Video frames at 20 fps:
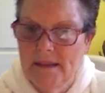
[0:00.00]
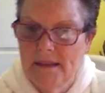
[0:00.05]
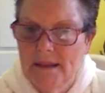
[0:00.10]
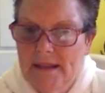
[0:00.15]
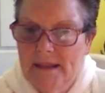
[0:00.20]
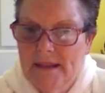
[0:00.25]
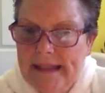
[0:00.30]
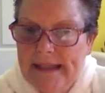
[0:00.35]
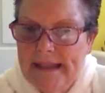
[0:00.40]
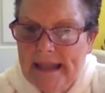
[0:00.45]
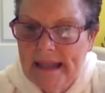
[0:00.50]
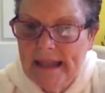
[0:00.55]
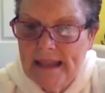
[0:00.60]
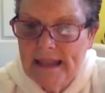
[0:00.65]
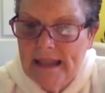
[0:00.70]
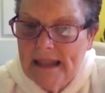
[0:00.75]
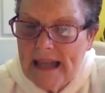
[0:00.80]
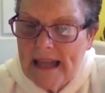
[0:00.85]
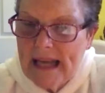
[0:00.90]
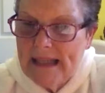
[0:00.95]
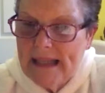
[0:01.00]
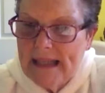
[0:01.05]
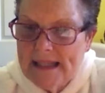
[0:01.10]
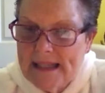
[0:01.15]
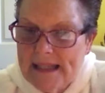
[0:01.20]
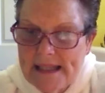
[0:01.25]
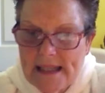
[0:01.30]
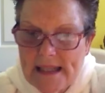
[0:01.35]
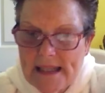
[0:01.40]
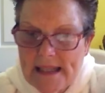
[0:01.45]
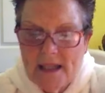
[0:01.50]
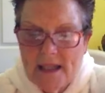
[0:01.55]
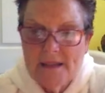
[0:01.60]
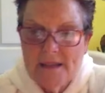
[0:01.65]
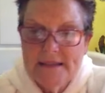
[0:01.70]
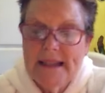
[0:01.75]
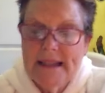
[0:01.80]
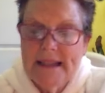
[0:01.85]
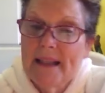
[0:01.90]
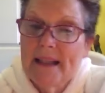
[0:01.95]
Yeah, and it's
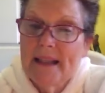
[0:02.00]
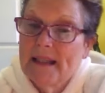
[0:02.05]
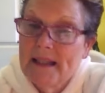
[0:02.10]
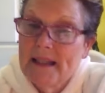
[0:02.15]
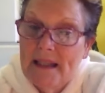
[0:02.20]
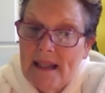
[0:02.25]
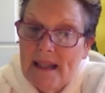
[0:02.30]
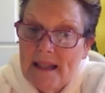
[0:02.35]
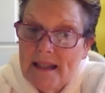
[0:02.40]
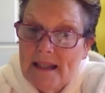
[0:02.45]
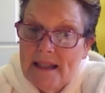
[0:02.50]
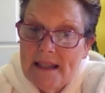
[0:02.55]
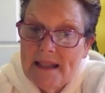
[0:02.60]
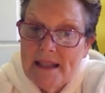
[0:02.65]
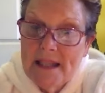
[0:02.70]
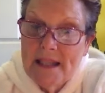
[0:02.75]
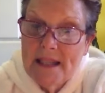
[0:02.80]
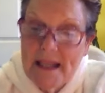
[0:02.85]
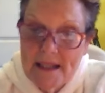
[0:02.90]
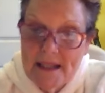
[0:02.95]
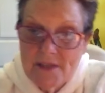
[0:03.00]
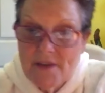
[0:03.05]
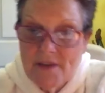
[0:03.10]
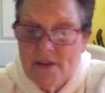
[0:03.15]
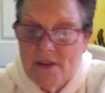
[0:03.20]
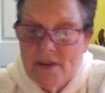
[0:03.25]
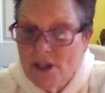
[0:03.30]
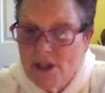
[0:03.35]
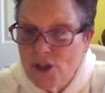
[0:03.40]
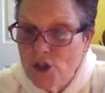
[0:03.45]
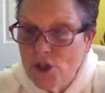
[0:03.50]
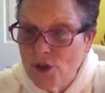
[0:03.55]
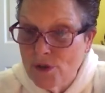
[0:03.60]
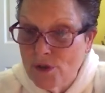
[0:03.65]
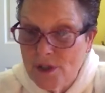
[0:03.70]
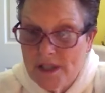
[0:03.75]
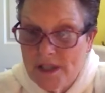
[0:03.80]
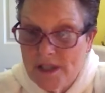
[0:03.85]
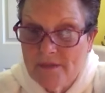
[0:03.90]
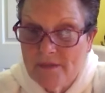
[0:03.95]
yeah, and it's very
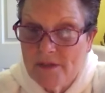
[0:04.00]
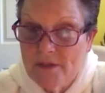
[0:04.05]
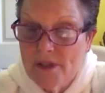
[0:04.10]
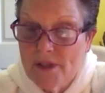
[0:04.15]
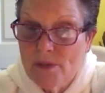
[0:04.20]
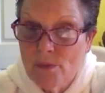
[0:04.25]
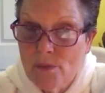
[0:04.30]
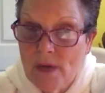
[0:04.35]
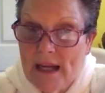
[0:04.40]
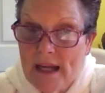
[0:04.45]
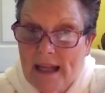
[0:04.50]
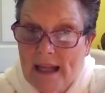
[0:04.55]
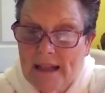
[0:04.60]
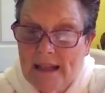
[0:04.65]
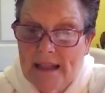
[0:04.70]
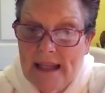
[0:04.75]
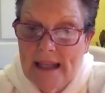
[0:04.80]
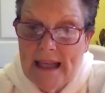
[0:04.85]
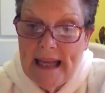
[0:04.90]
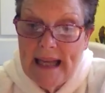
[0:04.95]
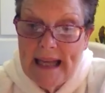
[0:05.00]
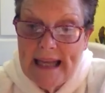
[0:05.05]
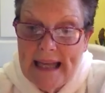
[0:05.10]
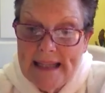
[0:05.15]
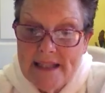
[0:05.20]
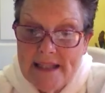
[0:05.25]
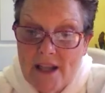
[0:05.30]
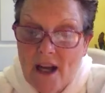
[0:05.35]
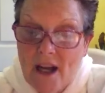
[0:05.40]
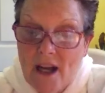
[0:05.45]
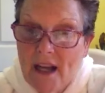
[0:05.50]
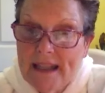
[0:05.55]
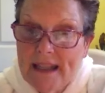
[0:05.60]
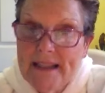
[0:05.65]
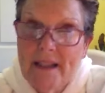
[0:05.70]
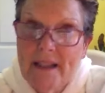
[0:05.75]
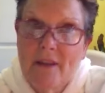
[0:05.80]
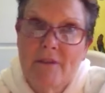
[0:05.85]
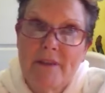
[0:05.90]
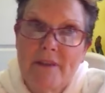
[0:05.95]
intuitive as well, and I
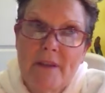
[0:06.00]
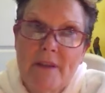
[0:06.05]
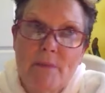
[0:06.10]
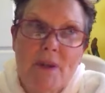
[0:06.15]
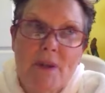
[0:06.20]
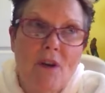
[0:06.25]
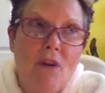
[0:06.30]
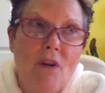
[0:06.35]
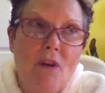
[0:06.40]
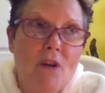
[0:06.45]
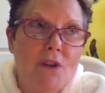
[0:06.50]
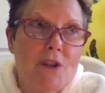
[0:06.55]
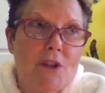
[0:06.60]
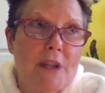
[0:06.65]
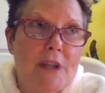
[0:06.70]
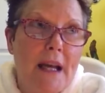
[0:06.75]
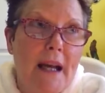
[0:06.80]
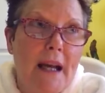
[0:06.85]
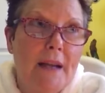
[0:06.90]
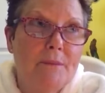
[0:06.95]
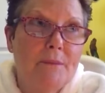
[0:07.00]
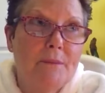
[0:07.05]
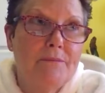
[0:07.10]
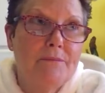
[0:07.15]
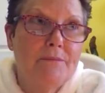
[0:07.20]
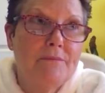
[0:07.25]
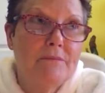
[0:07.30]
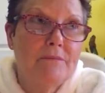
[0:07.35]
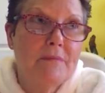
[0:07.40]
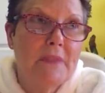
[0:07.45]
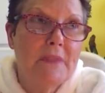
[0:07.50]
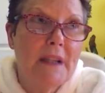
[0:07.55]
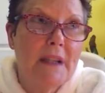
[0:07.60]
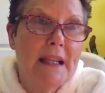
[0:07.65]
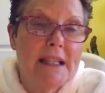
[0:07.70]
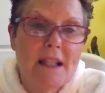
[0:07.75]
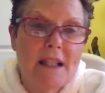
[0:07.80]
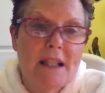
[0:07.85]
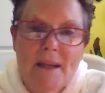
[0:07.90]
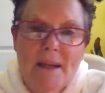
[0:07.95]
love it because
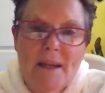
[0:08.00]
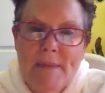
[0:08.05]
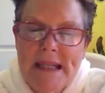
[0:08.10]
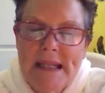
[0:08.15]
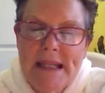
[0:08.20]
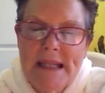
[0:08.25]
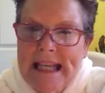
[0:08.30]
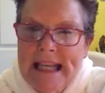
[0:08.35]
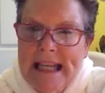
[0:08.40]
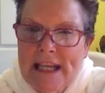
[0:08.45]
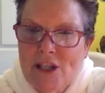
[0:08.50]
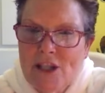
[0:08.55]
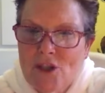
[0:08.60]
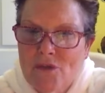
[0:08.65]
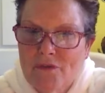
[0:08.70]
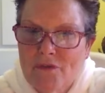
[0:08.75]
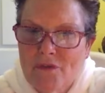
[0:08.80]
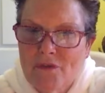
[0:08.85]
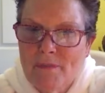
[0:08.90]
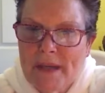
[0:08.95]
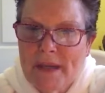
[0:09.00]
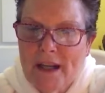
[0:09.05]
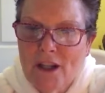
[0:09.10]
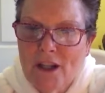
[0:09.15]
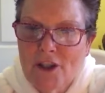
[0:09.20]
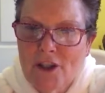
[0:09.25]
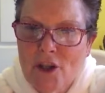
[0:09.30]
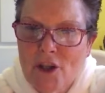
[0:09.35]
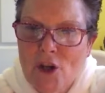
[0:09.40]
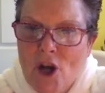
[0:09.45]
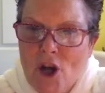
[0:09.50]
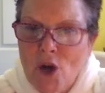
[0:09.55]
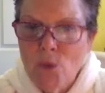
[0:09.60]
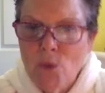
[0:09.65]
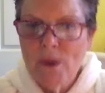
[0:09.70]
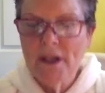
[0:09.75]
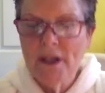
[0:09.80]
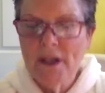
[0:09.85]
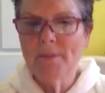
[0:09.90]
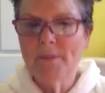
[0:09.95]
it's like a meditation for me. I'll go
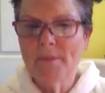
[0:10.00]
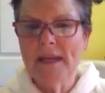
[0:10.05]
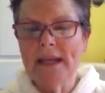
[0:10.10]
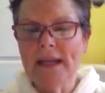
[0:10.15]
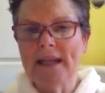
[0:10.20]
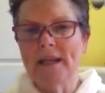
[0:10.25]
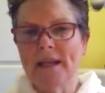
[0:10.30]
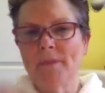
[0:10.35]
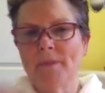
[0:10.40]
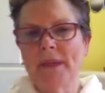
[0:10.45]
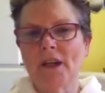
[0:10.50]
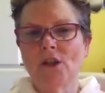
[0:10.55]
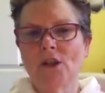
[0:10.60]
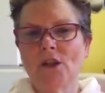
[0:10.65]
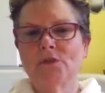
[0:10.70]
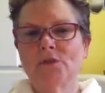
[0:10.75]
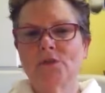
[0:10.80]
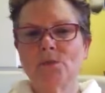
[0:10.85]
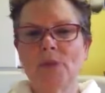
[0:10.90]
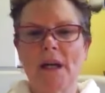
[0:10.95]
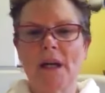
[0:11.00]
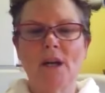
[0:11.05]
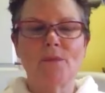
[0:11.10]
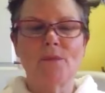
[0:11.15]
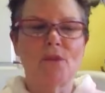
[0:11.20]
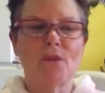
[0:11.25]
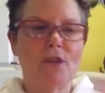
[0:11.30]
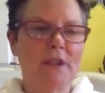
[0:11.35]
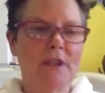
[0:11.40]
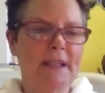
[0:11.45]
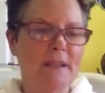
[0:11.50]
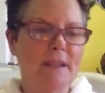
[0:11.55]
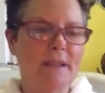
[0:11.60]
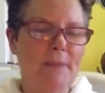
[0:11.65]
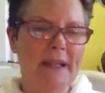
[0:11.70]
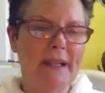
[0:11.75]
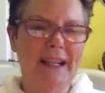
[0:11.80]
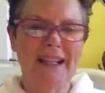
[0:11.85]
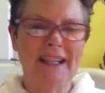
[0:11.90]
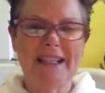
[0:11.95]
when I'm getting a bit overwhelmed or a little
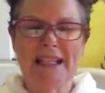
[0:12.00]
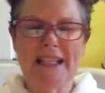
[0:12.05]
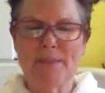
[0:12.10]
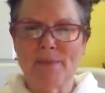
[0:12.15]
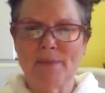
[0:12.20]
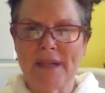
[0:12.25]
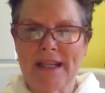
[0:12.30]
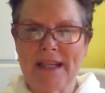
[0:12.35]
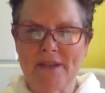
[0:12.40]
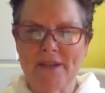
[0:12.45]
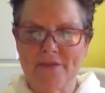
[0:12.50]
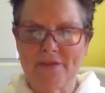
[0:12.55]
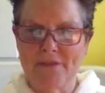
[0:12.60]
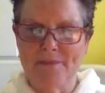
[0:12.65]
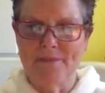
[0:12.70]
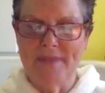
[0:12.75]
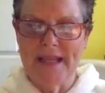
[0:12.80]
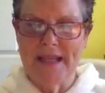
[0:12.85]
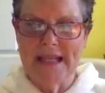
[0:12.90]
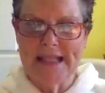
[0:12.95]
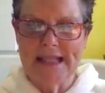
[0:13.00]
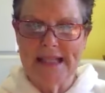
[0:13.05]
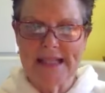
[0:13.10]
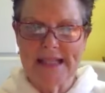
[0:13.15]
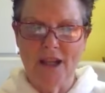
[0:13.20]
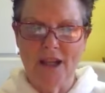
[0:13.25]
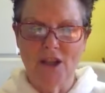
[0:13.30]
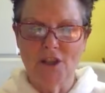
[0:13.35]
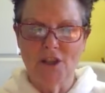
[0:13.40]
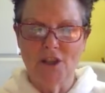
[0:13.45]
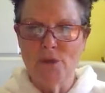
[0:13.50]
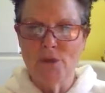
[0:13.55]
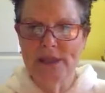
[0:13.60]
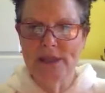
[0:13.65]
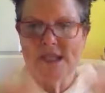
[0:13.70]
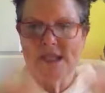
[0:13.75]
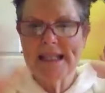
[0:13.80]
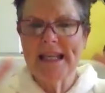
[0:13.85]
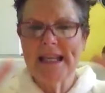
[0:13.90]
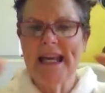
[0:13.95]
bit, I need a break from this. I'll go
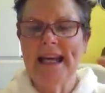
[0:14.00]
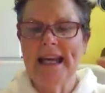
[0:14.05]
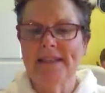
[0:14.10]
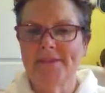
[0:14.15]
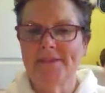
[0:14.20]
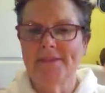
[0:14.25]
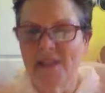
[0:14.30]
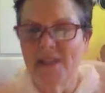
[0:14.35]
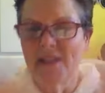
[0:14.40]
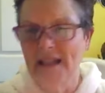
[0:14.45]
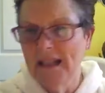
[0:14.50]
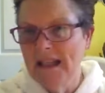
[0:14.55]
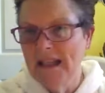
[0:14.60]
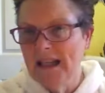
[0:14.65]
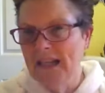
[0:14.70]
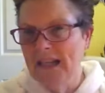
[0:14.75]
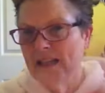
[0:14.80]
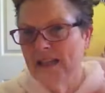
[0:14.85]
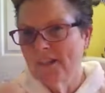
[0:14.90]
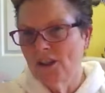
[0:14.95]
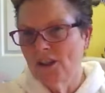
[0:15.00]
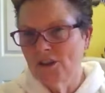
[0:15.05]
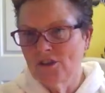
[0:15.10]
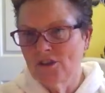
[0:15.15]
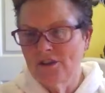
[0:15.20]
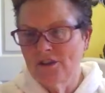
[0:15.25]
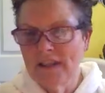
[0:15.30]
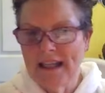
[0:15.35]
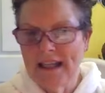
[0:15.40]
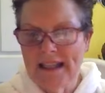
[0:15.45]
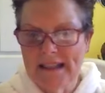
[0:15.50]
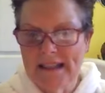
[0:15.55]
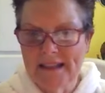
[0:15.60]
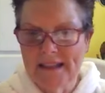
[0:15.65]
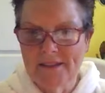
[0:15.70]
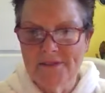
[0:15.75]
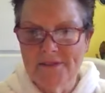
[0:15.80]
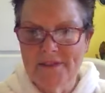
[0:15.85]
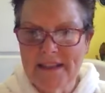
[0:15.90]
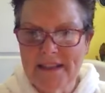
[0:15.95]
into Canva and I'll create a
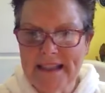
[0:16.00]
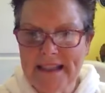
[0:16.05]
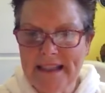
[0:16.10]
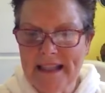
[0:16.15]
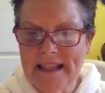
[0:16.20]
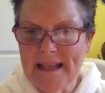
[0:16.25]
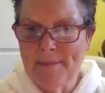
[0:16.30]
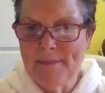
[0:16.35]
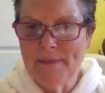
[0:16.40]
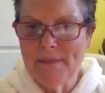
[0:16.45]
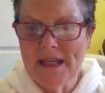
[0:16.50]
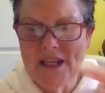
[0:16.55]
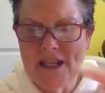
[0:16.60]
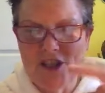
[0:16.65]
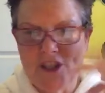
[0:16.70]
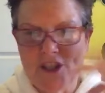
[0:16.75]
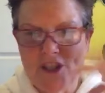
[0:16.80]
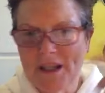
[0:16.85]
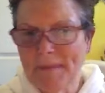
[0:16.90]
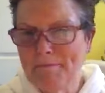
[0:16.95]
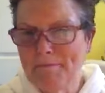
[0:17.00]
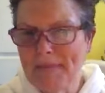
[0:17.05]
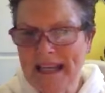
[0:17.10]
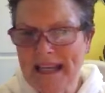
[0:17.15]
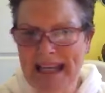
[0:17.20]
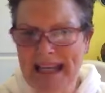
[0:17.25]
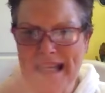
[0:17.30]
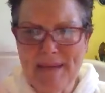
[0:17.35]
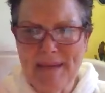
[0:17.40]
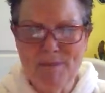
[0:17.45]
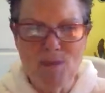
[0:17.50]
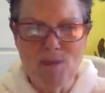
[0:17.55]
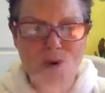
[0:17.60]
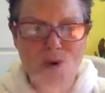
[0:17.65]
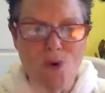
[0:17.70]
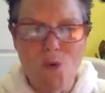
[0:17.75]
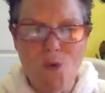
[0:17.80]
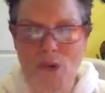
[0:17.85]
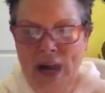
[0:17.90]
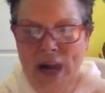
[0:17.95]
lovely image and a meme
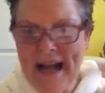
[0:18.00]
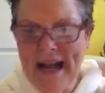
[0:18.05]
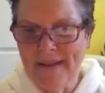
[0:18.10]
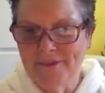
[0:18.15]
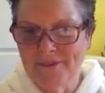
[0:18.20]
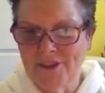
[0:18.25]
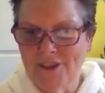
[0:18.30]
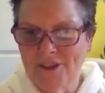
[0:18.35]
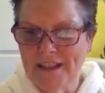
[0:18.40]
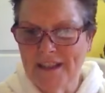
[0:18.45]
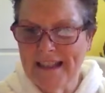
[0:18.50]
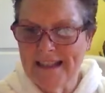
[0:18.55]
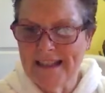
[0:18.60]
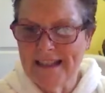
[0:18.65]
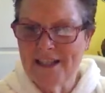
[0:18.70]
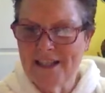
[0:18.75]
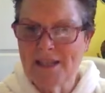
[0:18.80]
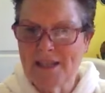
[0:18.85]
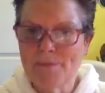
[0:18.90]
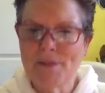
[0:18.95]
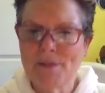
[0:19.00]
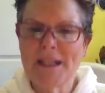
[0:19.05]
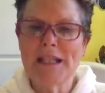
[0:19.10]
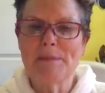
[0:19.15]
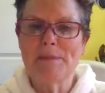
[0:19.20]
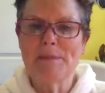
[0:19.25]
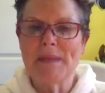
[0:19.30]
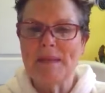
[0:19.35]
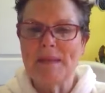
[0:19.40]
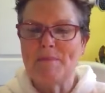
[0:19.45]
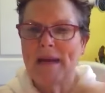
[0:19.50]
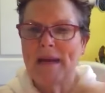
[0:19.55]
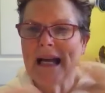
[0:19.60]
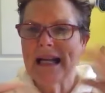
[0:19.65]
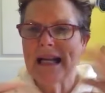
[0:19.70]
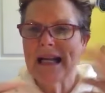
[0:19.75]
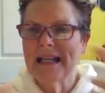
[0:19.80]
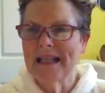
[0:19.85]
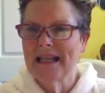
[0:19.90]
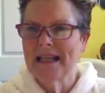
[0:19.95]
or whatever, and it just brings me back
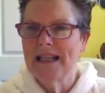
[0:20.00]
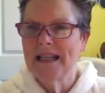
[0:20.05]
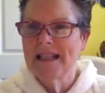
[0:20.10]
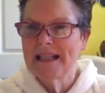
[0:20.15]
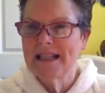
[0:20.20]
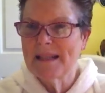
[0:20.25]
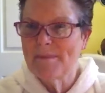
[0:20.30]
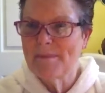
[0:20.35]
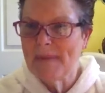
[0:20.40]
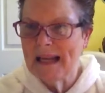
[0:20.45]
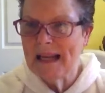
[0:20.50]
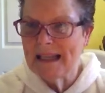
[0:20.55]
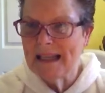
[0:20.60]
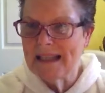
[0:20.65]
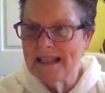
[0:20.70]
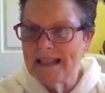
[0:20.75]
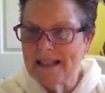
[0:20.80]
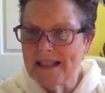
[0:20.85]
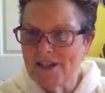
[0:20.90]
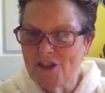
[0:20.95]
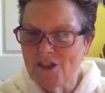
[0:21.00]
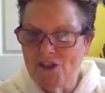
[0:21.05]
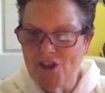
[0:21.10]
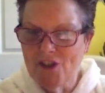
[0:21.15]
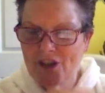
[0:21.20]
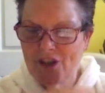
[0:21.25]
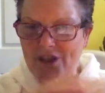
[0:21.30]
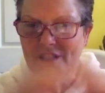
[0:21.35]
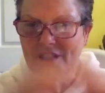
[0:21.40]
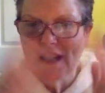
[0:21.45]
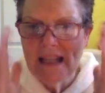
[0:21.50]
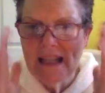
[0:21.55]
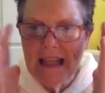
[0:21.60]
to balance, you know?